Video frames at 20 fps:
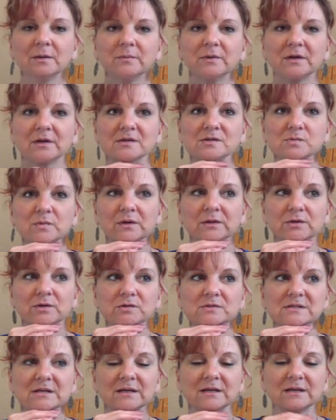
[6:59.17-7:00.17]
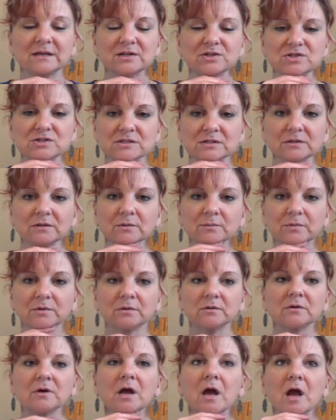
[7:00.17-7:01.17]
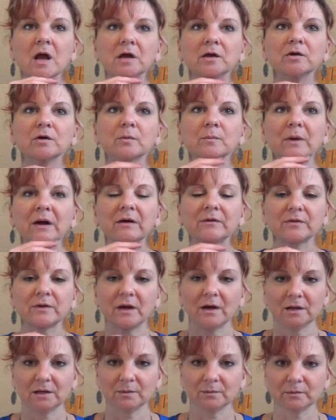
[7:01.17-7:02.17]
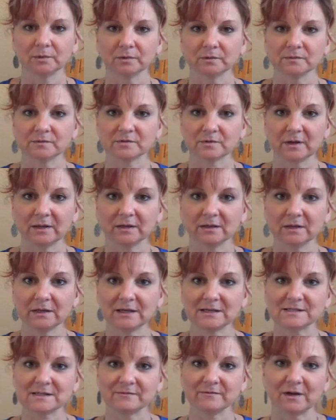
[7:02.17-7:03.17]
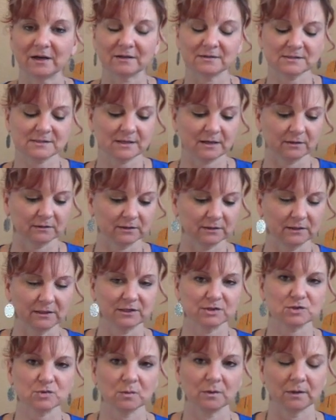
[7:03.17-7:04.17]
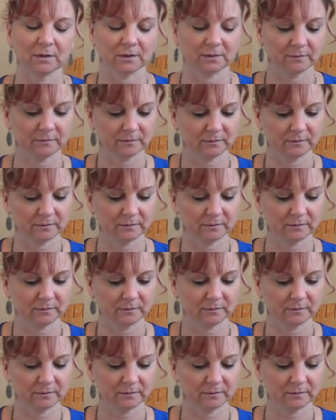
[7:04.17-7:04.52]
Because when you say each syllable, your mouth kind of moves, right? It has a vowel sound in each one.